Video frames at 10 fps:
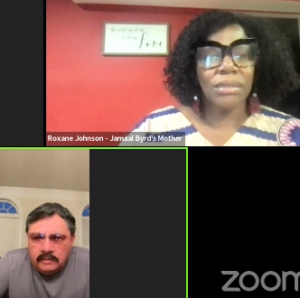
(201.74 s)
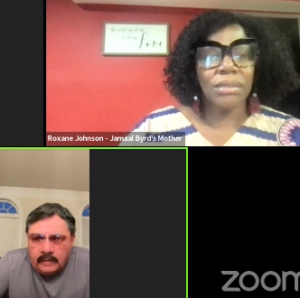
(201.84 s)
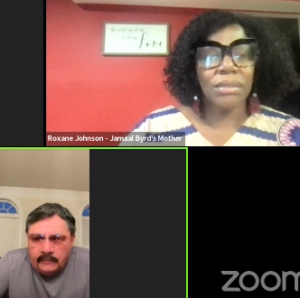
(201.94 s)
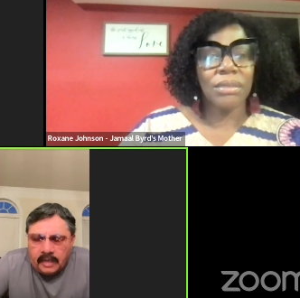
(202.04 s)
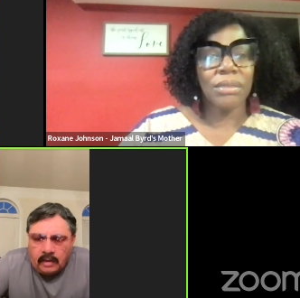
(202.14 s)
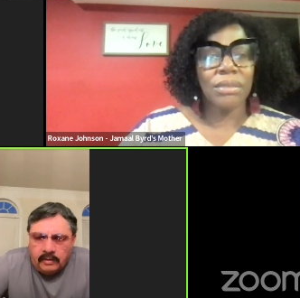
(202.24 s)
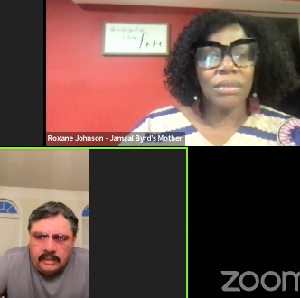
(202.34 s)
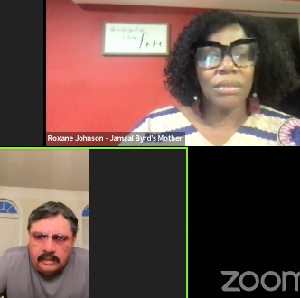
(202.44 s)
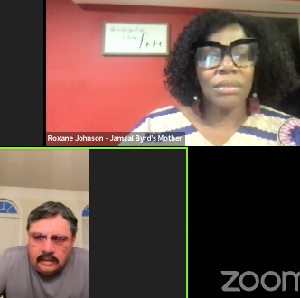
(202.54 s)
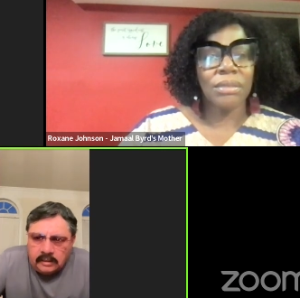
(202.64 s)
Speaker 1: William
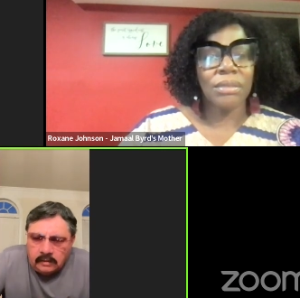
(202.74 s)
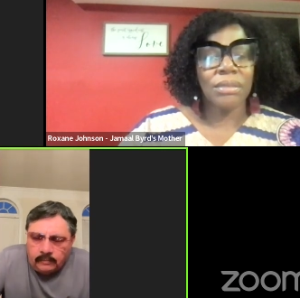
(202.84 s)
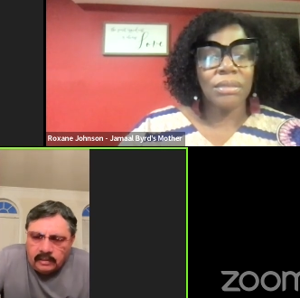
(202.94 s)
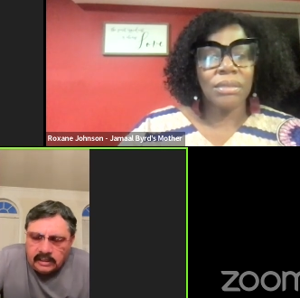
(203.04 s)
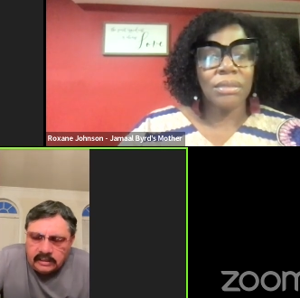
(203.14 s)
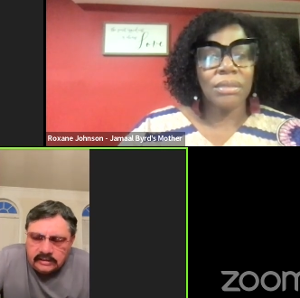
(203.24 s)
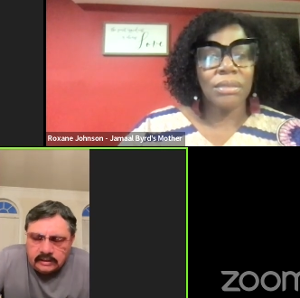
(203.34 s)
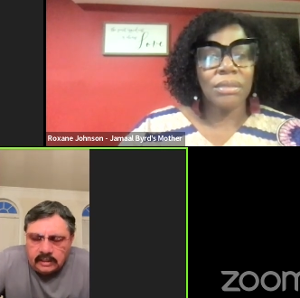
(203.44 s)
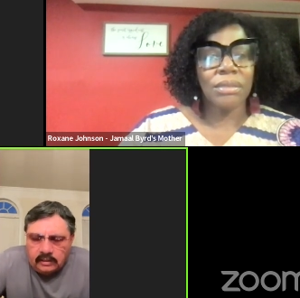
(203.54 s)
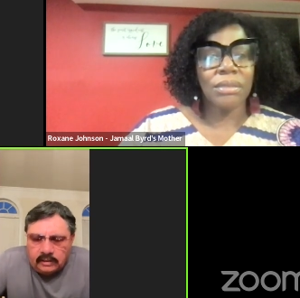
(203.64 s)
County Police
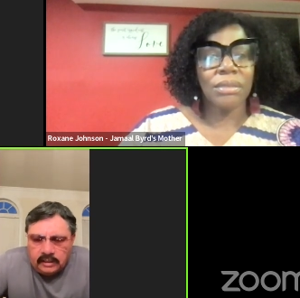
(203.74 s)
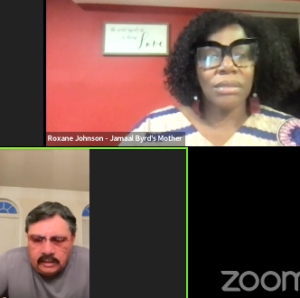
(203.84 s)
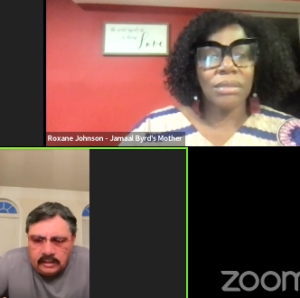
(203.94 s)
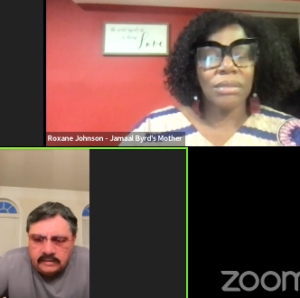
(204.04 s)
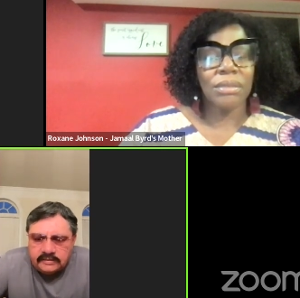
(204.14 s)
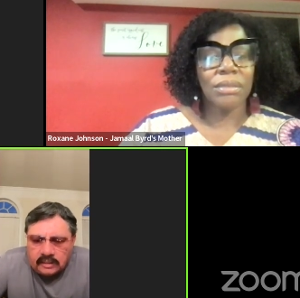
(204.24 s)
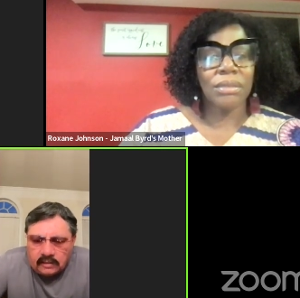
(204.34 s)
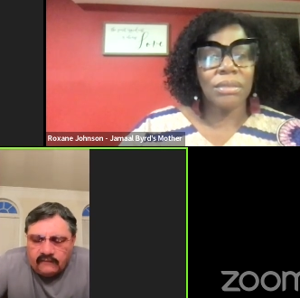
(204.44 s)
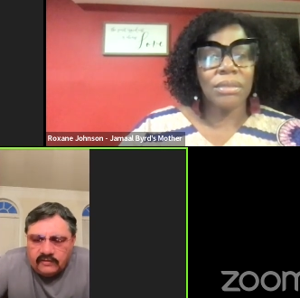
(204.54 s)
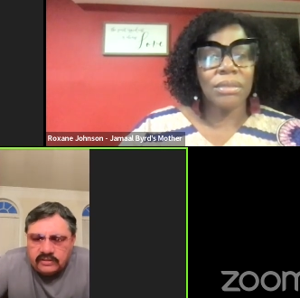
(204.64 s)
here in the state
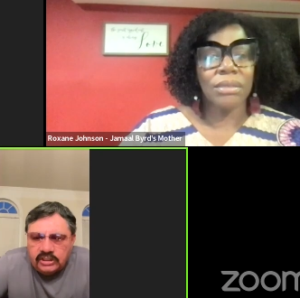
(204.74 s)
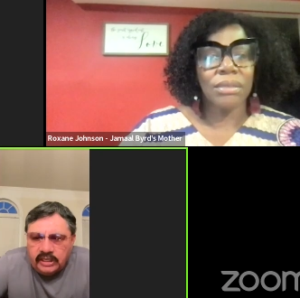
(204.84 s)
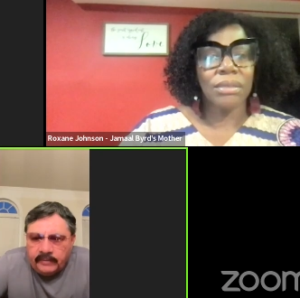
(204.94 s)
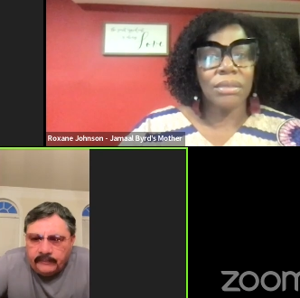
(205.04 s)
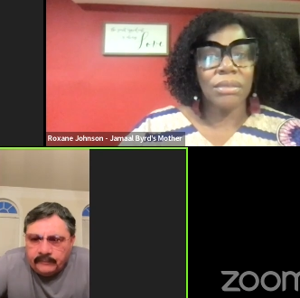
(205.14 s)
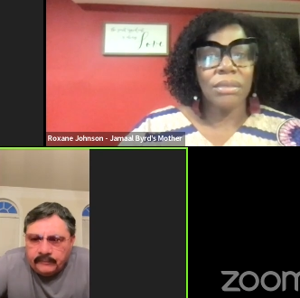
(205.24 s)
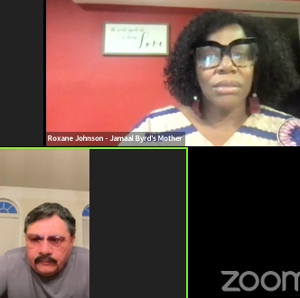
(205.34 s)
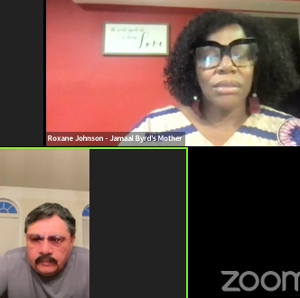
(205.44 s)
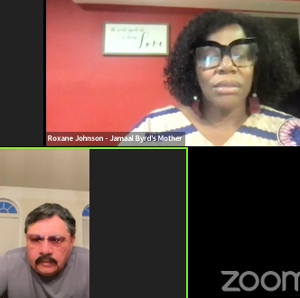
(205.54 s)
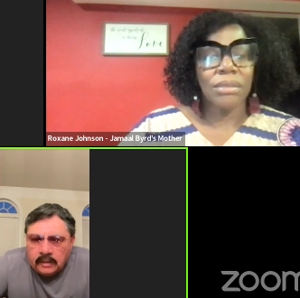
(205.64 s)
of Virginia.
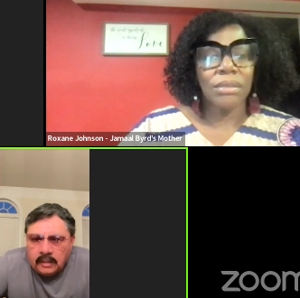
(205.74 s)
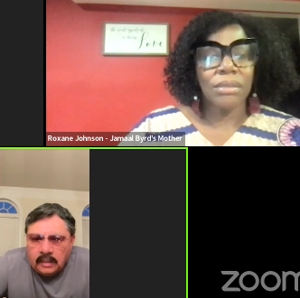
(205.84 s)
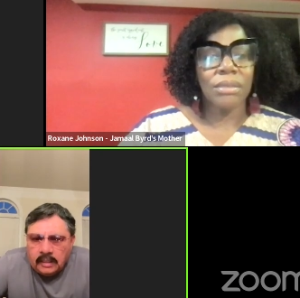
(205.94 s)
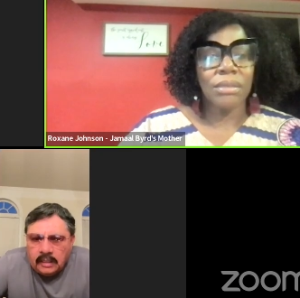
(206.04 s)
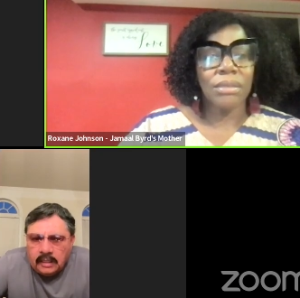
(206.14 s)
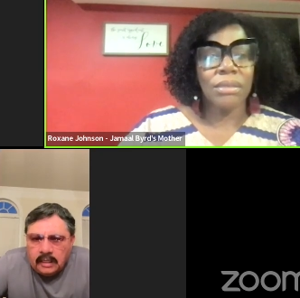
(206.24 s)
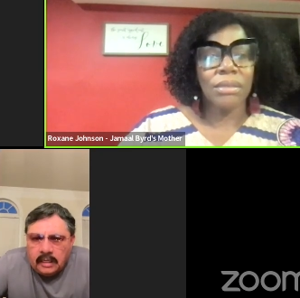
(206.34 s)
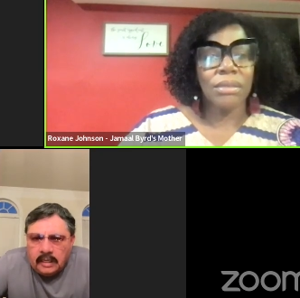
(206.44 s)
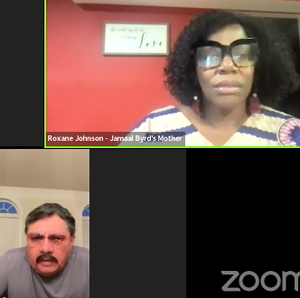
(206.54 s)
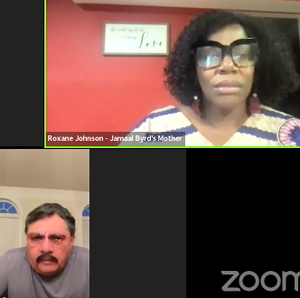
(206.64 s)
Mm.
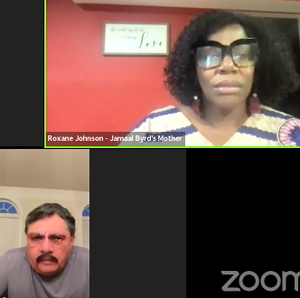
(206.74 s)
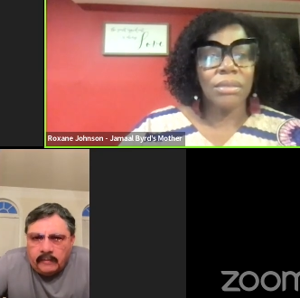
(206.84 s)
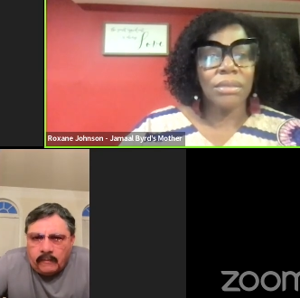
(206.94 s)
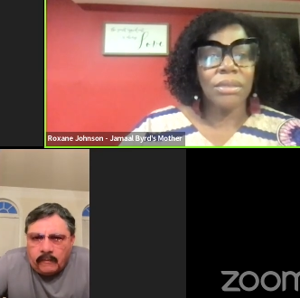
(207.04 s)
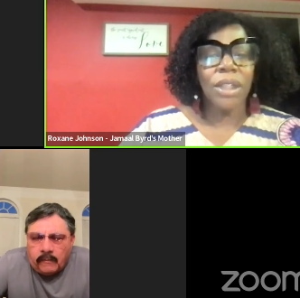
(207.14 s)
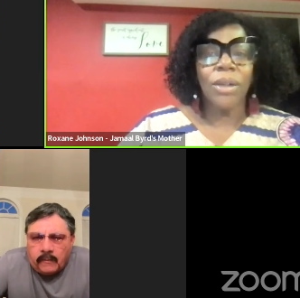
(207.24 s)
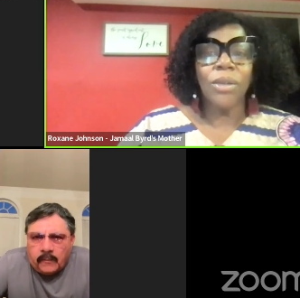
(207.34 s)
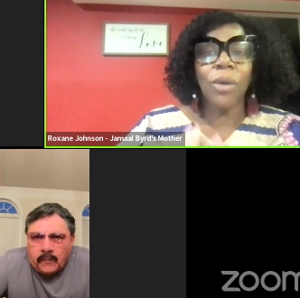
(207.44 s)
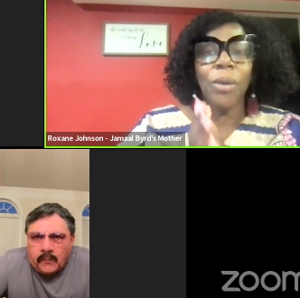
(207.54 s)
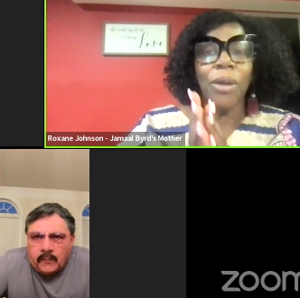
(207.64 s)

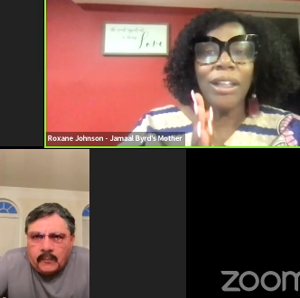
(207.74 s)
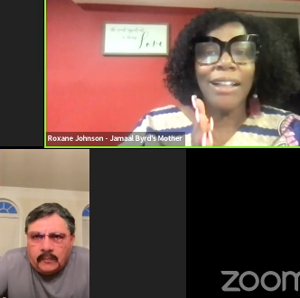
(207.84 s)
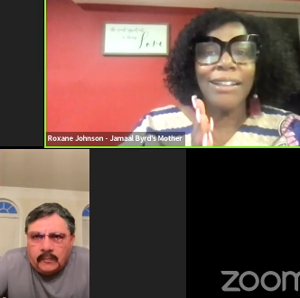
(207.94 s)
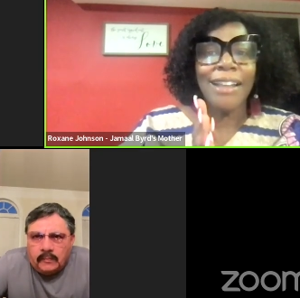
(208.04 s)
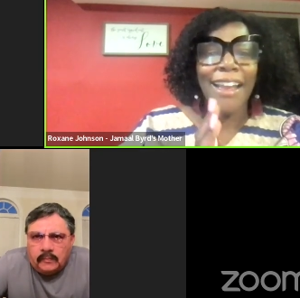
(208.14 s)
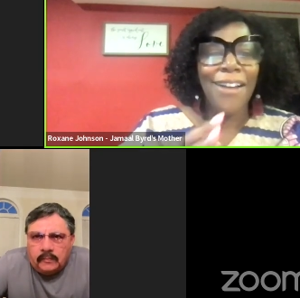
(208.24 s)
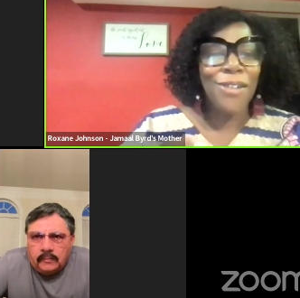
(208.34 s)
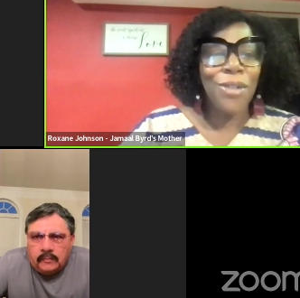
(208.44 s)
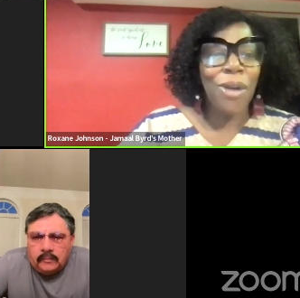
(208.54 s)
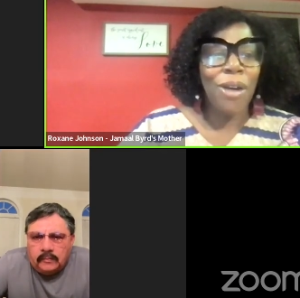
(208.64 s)
Speaker 2: Well, we're glad to have
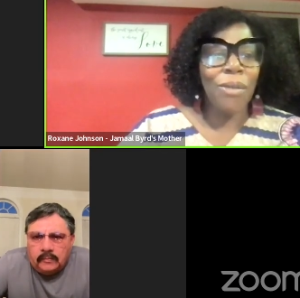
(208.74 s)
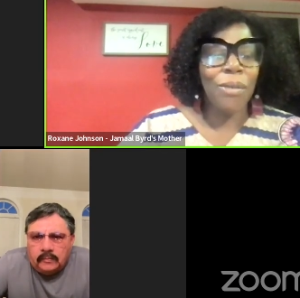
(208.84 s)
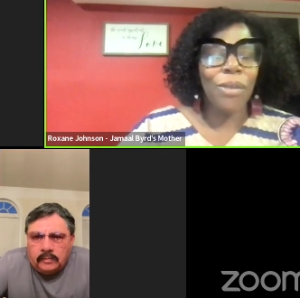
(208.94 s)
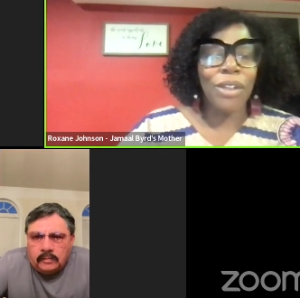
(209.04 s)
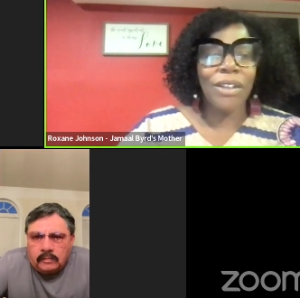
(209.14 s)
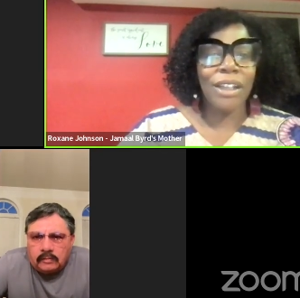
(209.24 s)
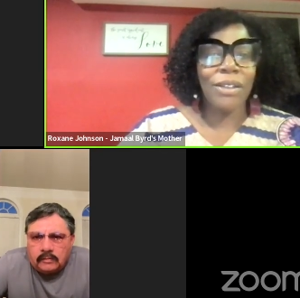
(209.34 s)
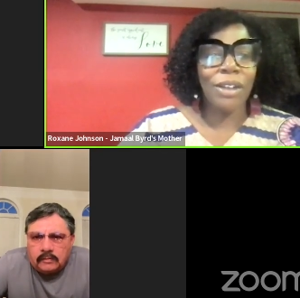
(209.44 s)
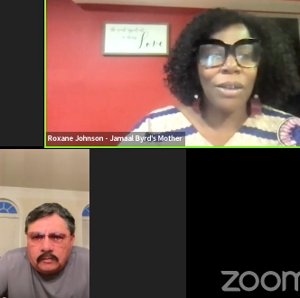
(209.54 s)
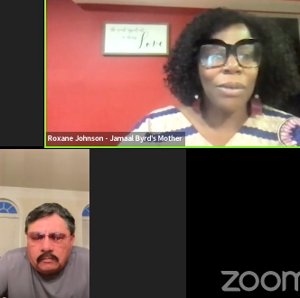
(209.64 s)
you um, this
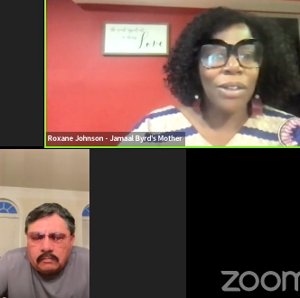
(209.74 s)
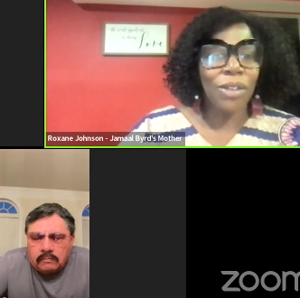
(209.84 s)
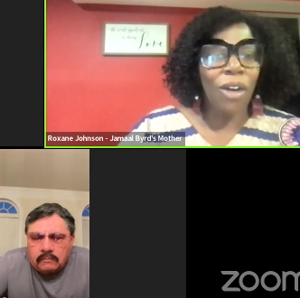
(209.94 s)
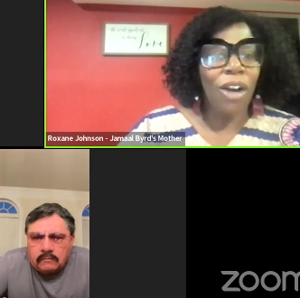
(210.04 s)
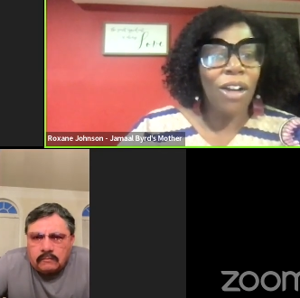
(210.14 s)
evening, Mr.